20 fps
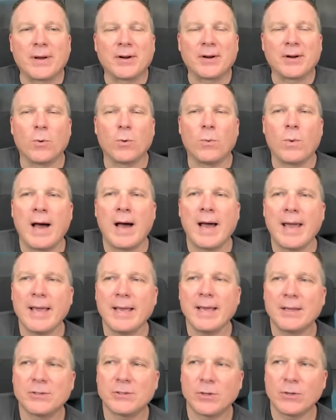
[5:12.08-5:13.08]
Erica,
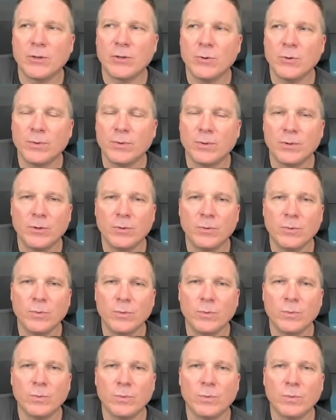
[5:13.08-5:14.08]
why? So
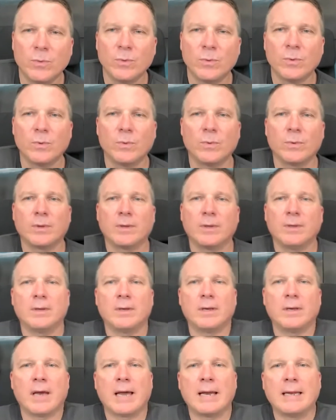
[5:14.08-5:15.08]
you
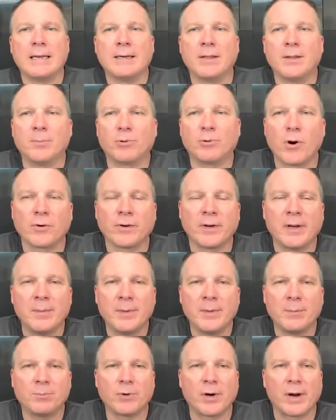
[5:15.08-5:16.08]
got into the program
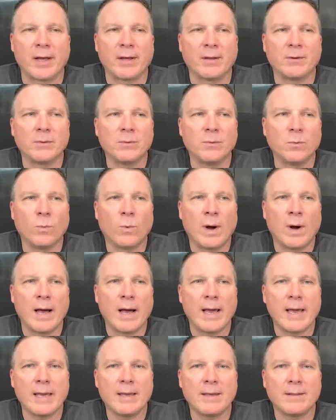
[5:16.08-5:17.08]
at Brown.
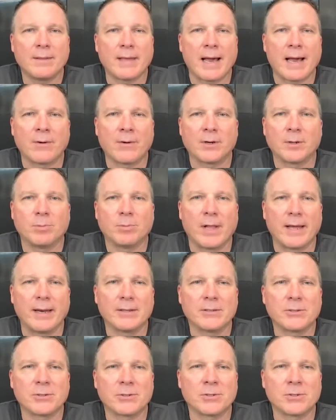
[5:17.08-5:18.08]
Why the outer
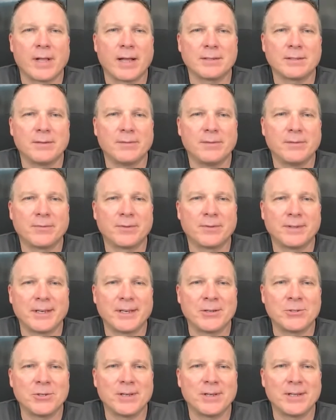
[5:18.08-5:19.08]
planets? There's lots of different
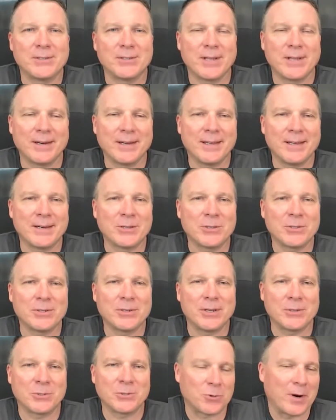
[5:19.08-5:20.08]
things you can study in
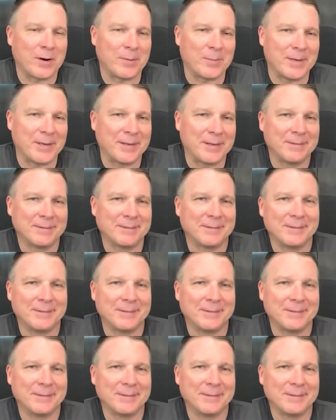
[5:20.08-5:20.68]
astronomy.